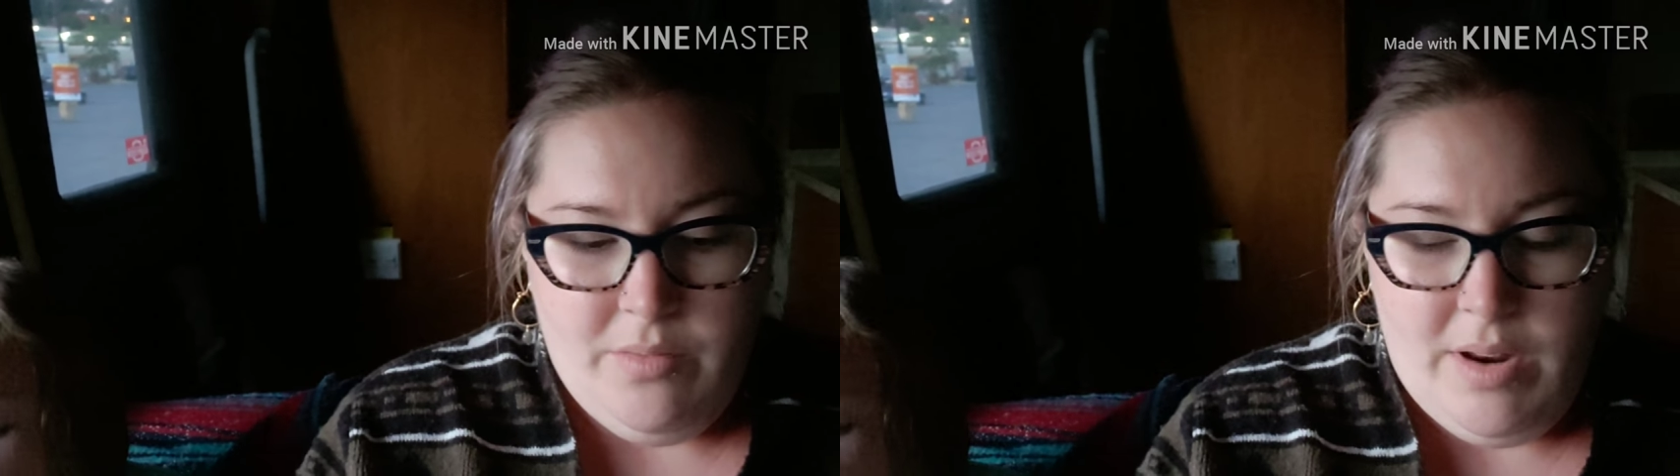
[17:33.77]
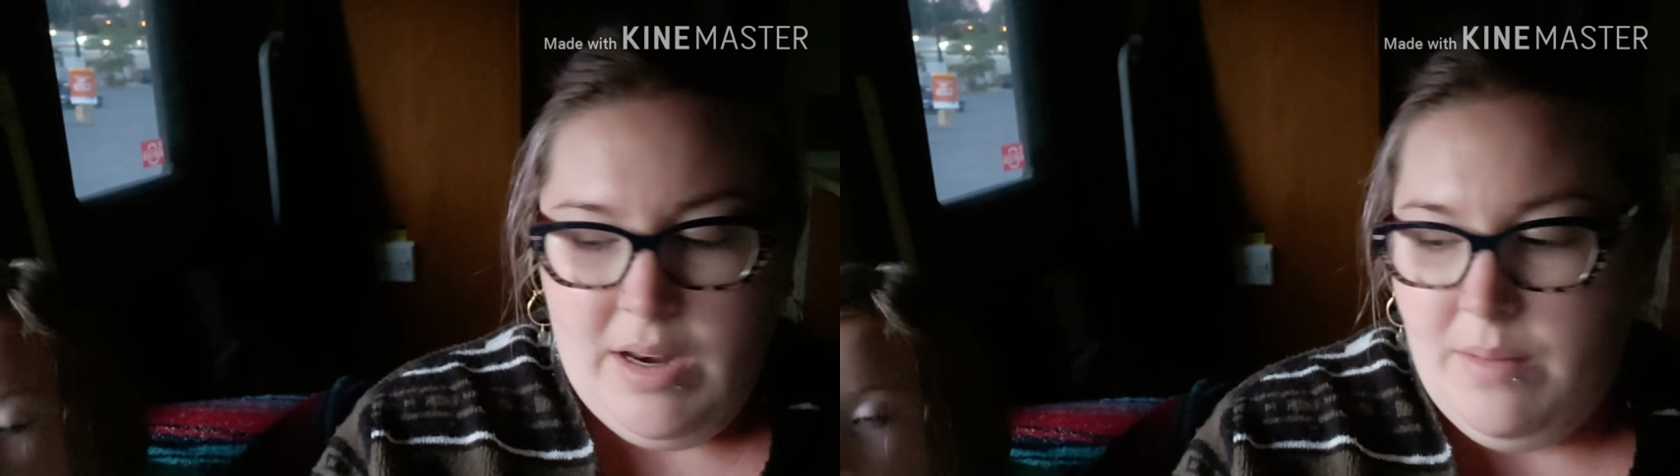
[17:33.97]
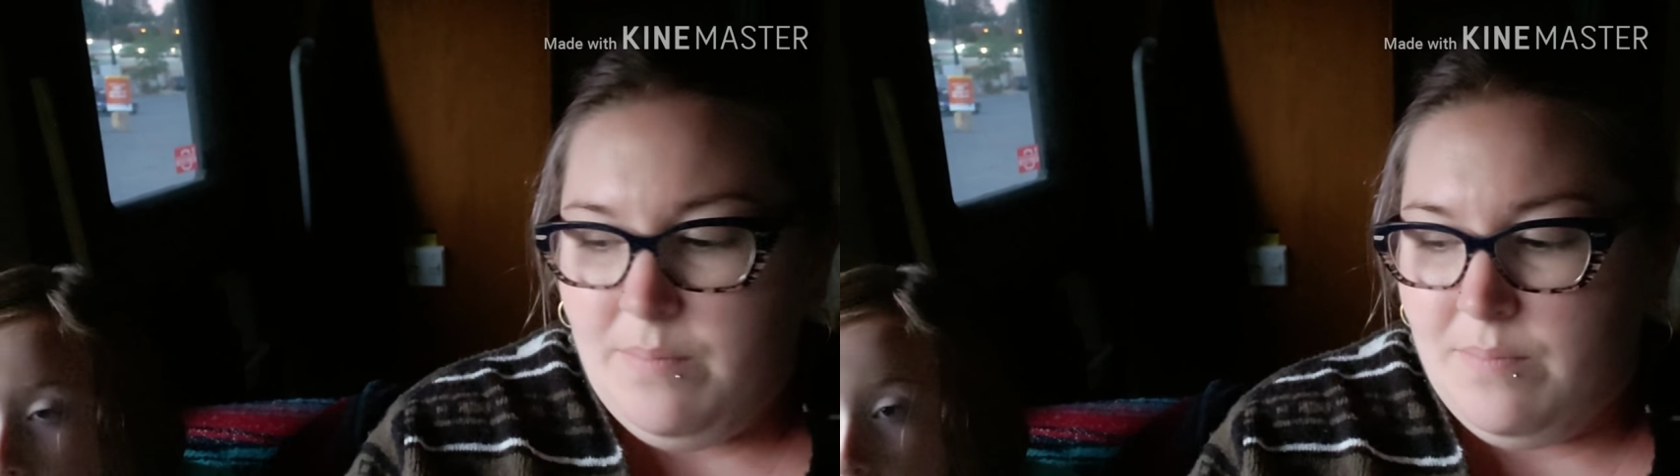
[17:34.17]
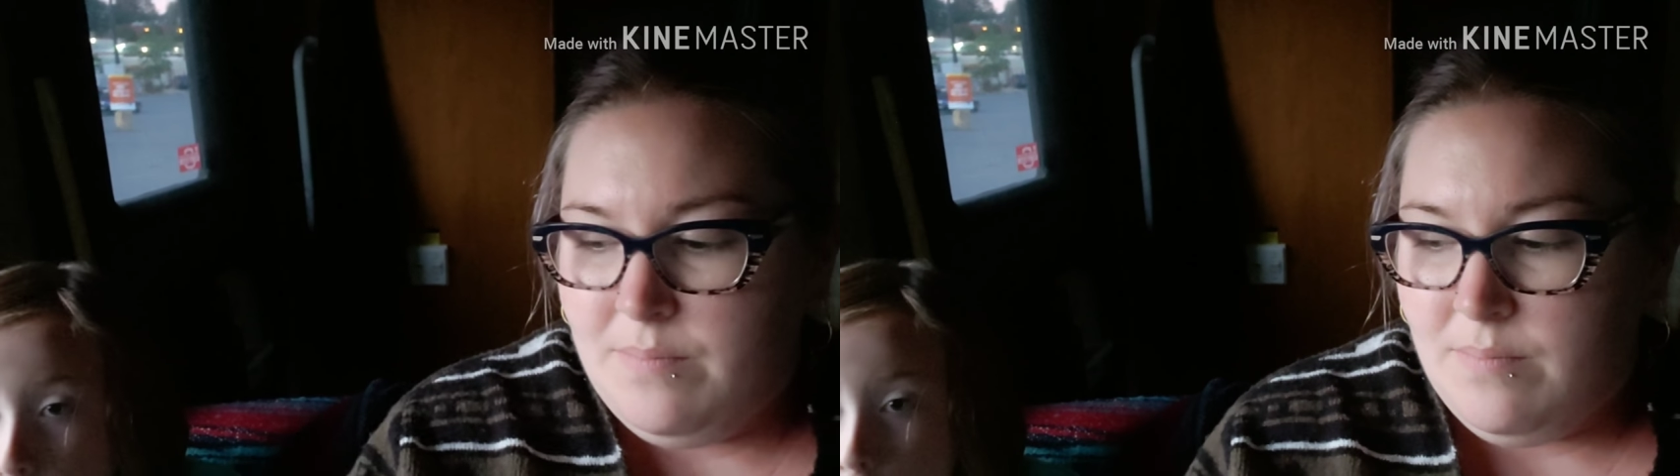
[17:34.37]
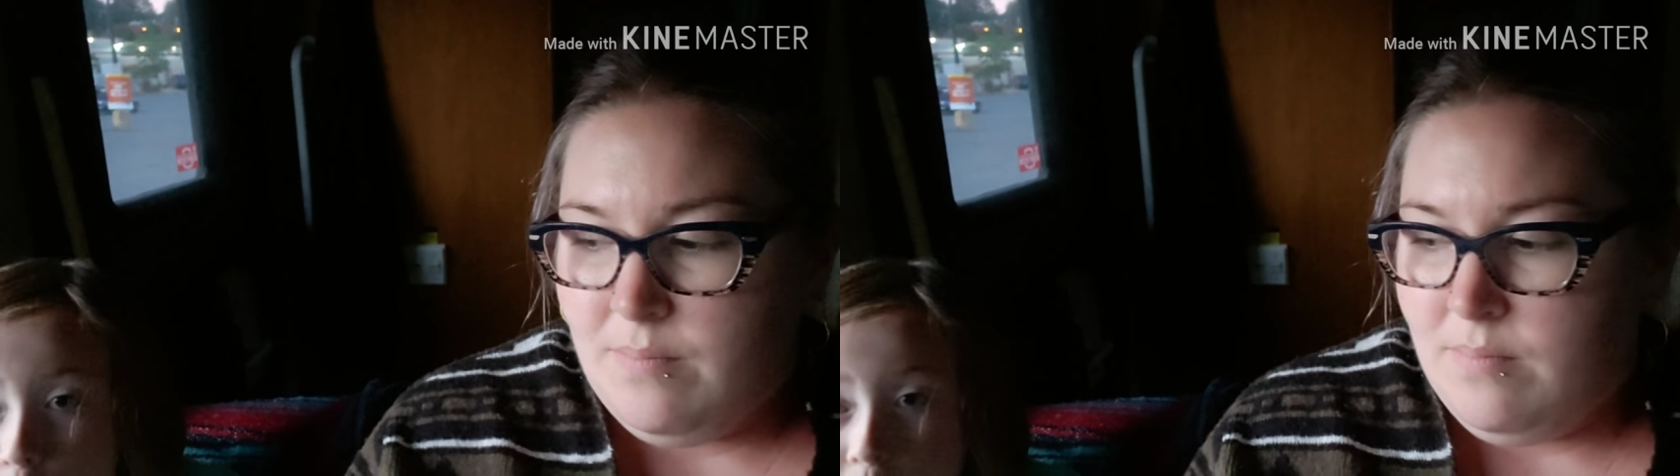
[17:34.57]
ready.
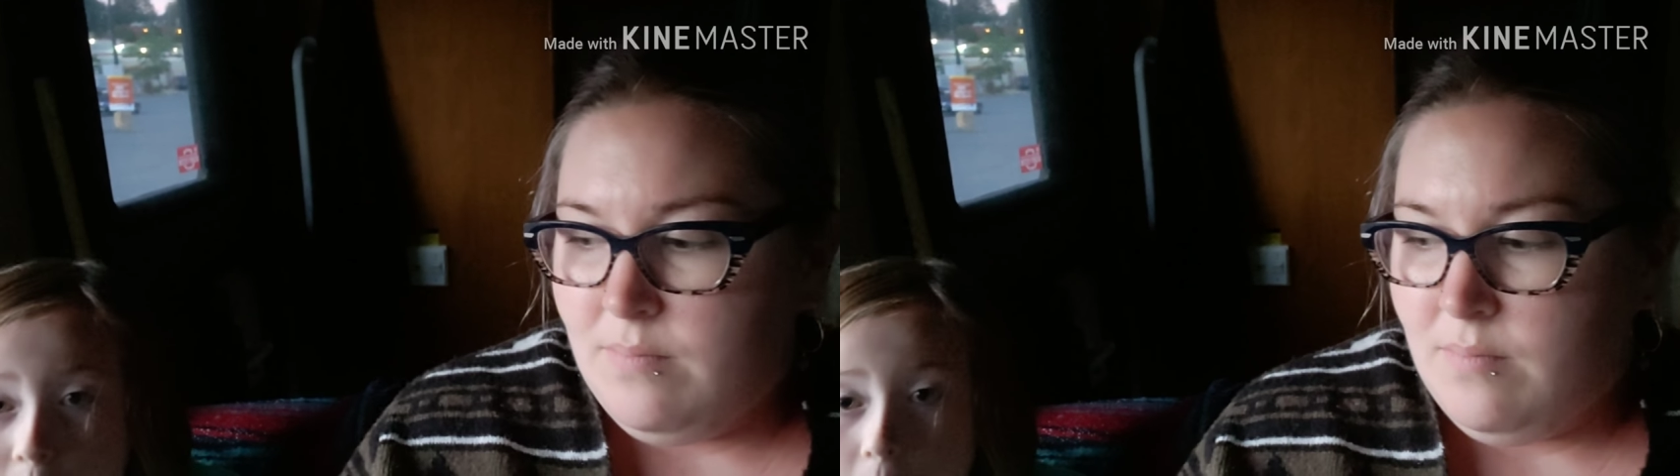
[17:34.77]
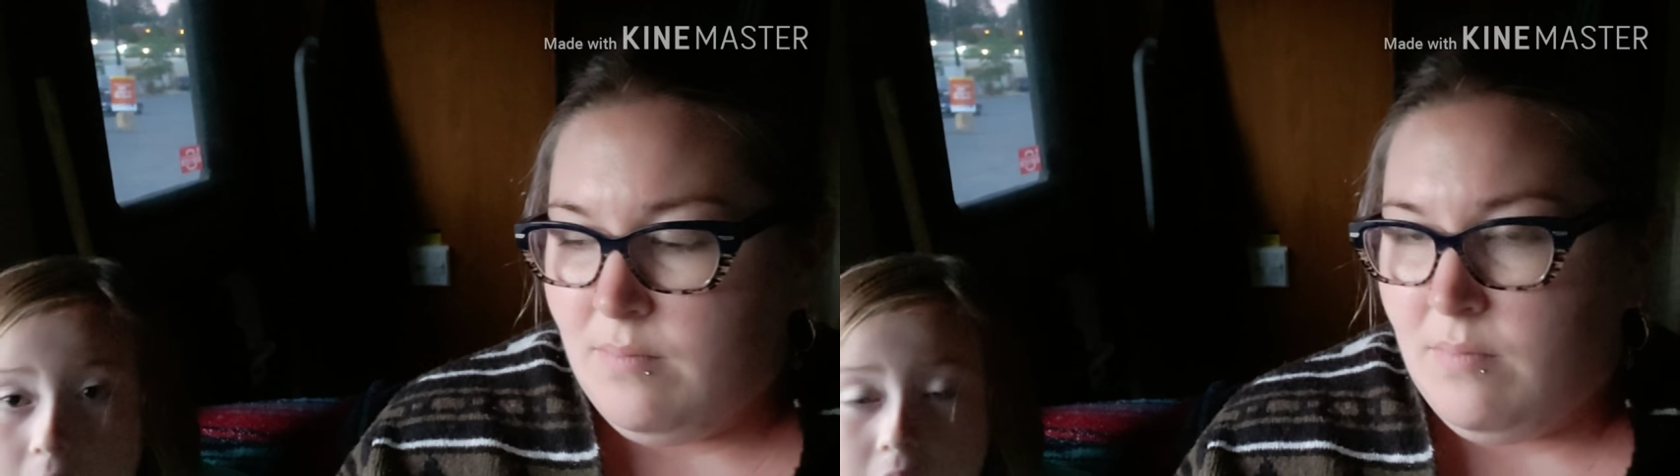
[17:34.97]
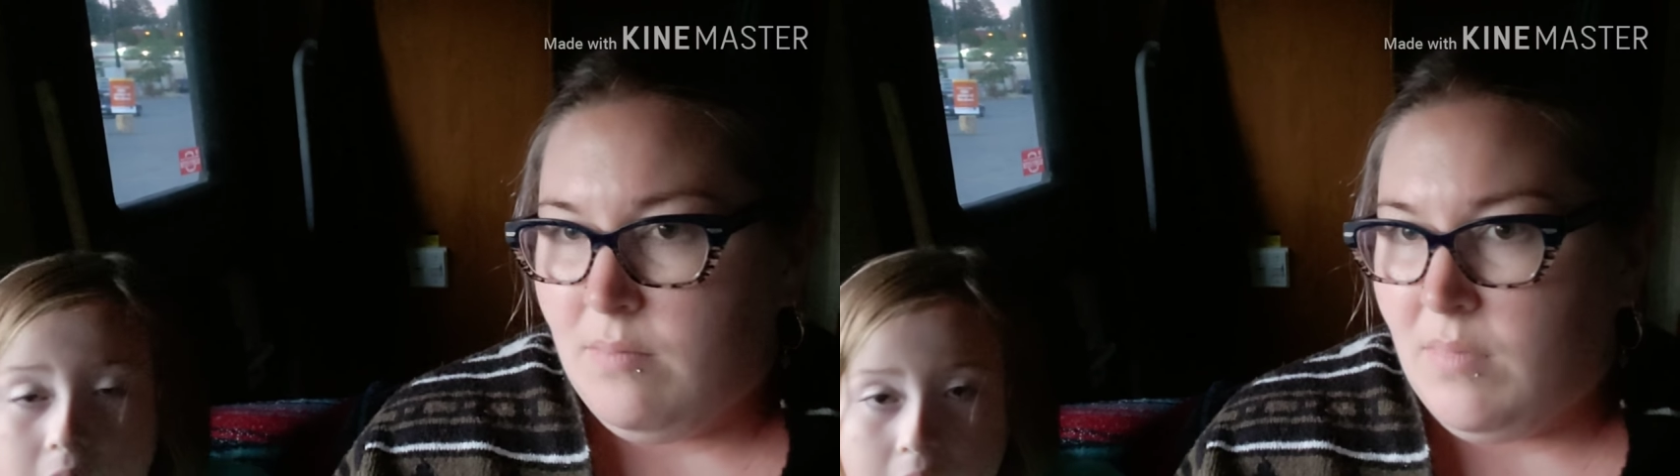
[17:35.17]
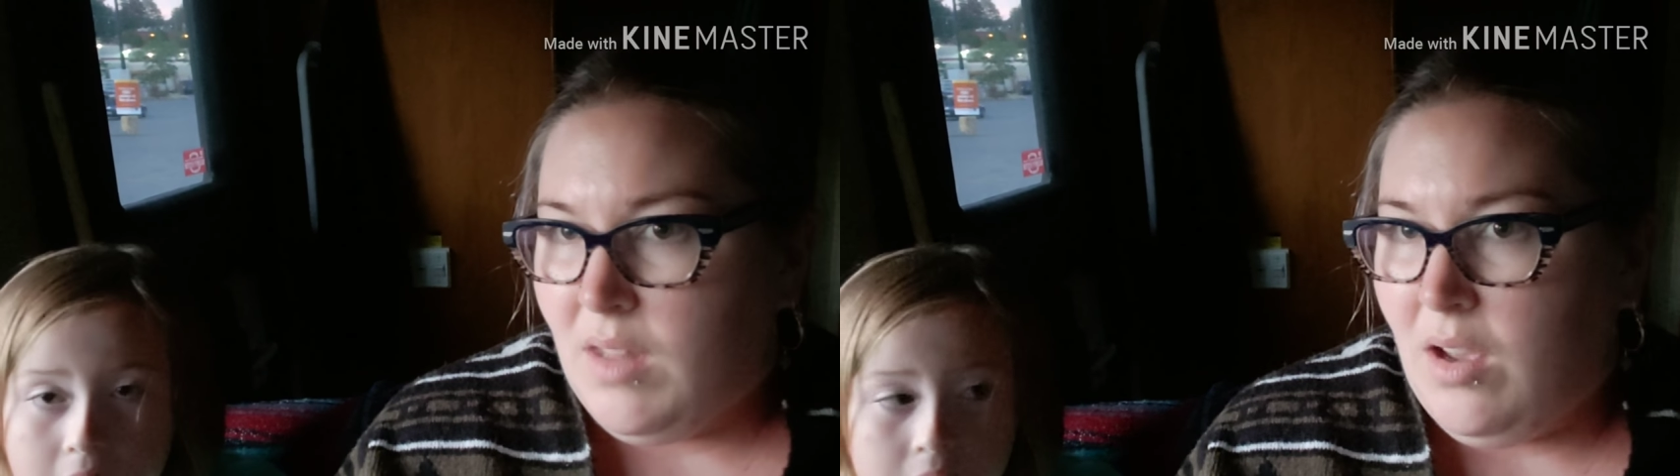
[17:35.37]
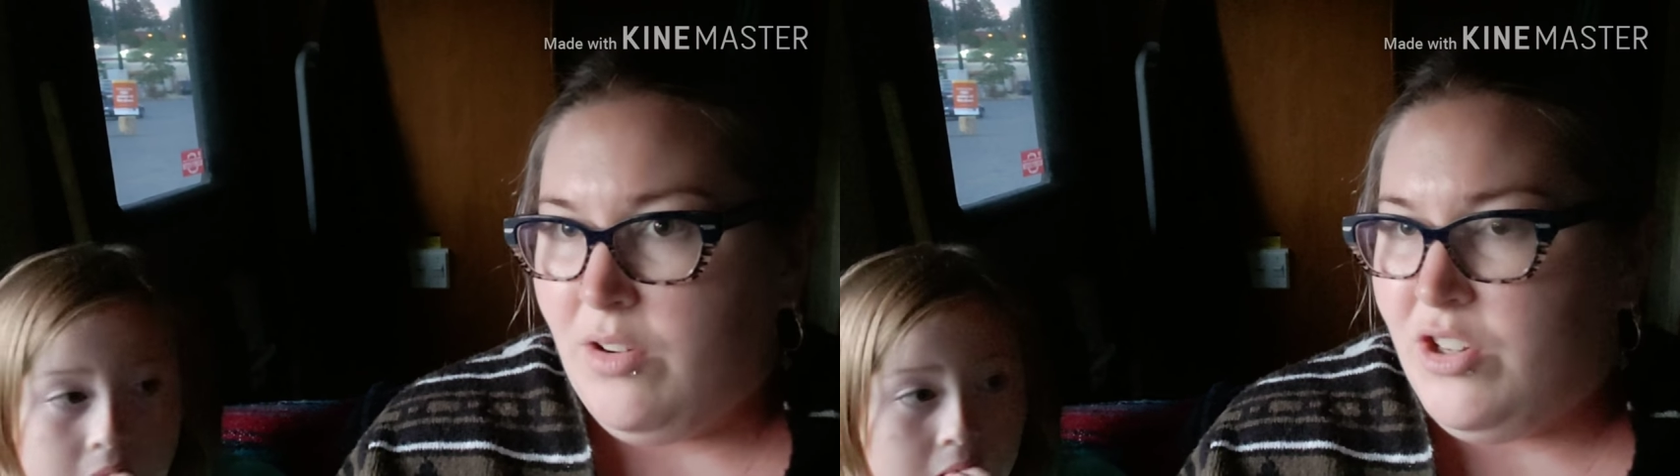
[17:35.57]

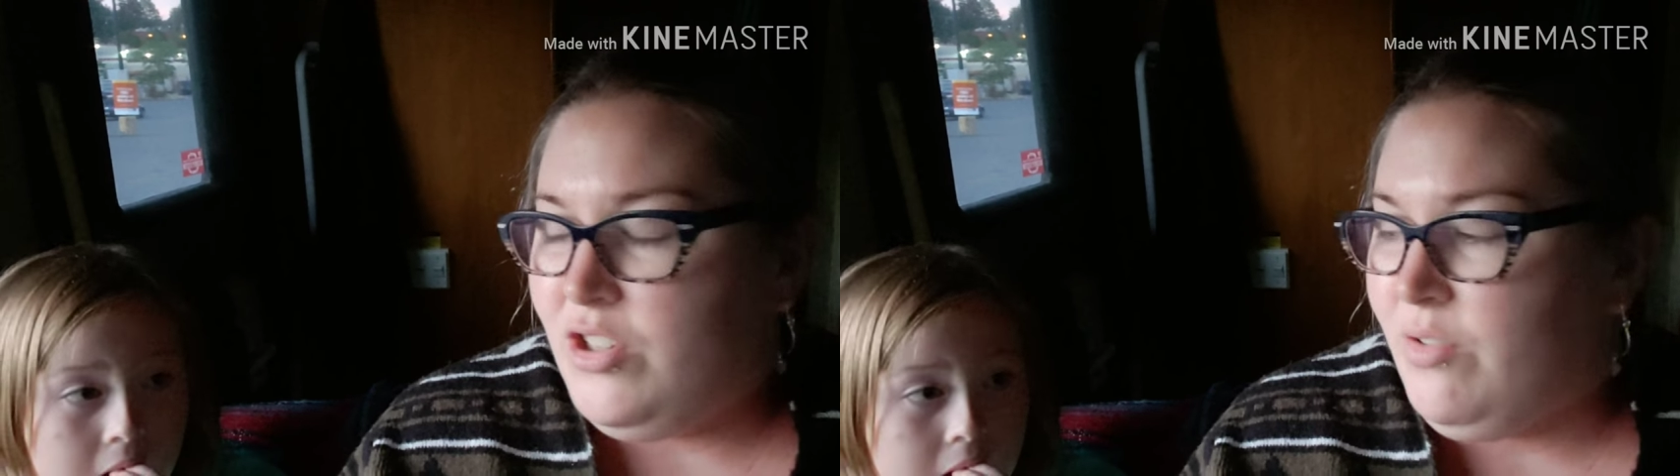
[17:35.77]
Oh, did